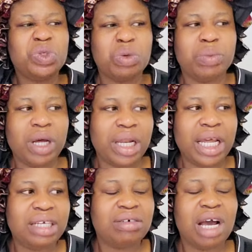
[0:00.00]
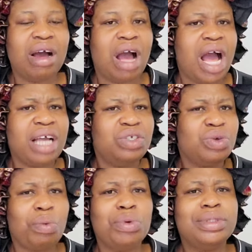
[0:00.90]
somehow like I
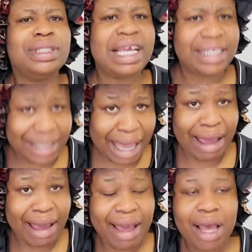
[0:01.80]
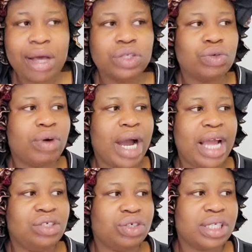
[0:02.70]
so dirty. So
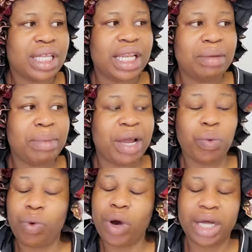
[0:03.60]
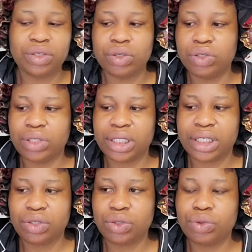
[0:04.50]
I just cleaned my wall and all those
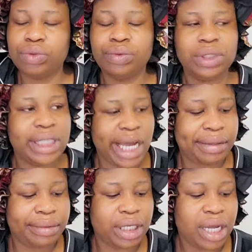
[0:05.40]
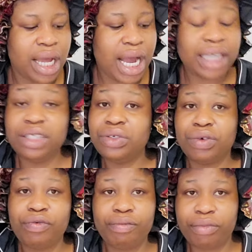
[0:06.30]
things. So yeah, I did
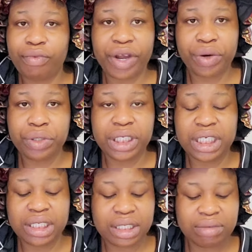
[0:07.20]
not record it.